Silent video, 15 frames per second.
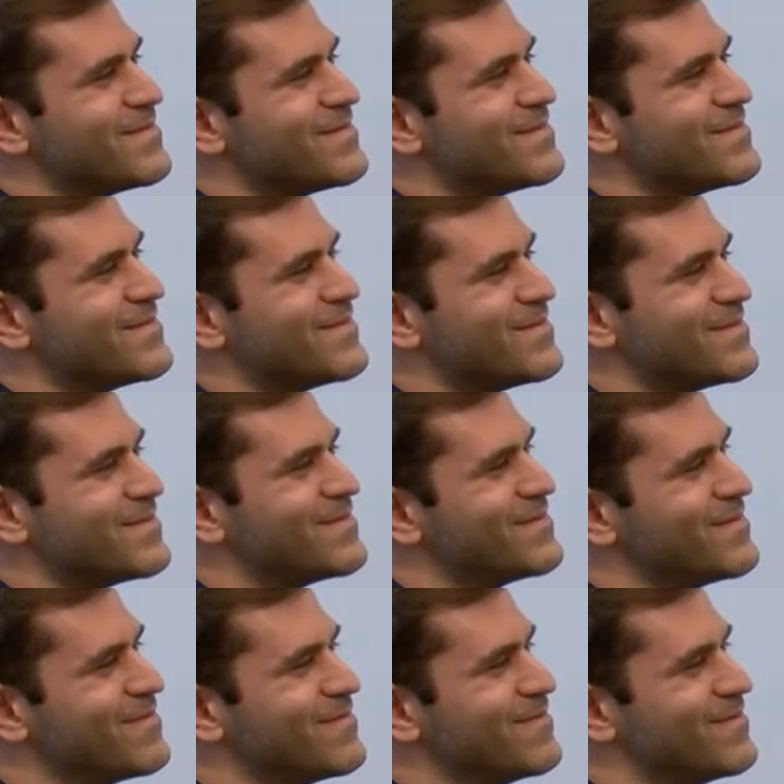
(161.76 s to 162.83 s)

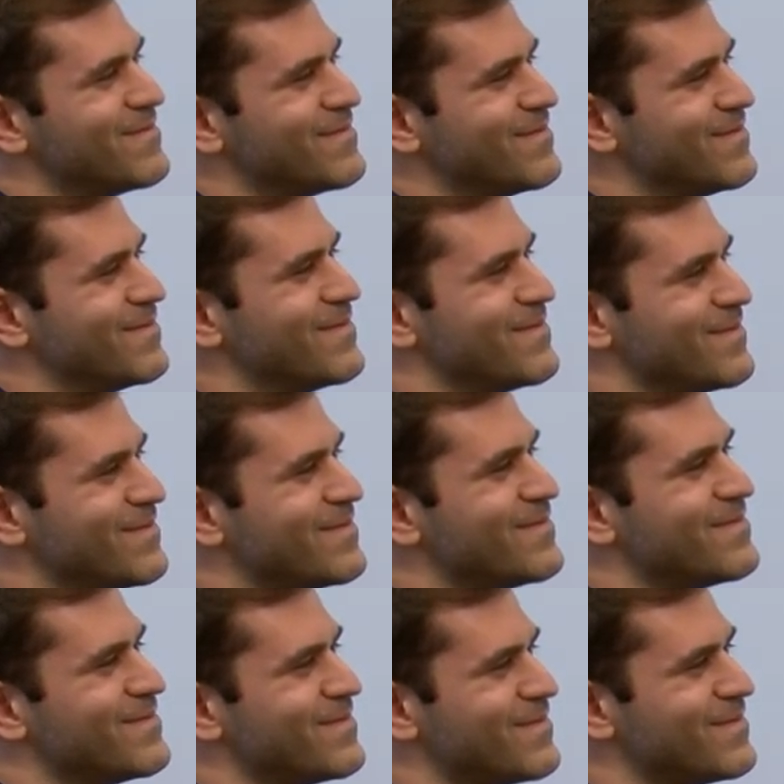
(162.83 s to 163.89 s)

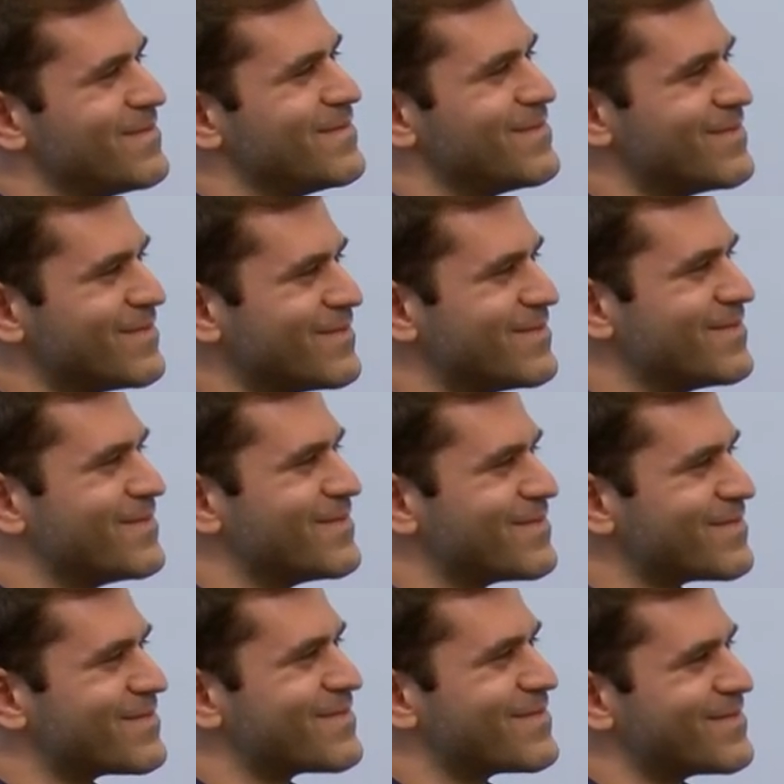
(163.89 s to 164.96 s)

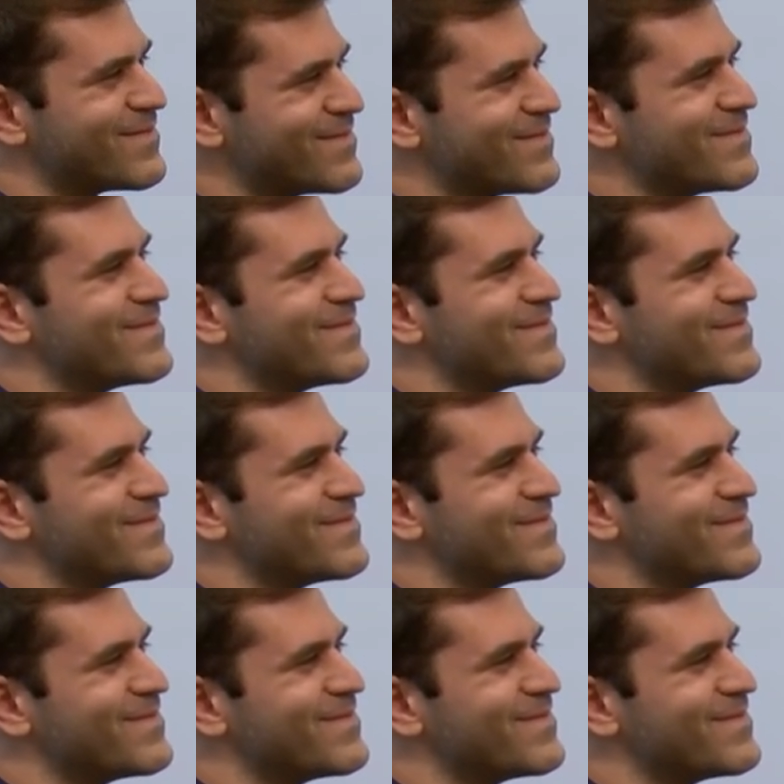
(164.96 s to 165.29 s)
(not speaking)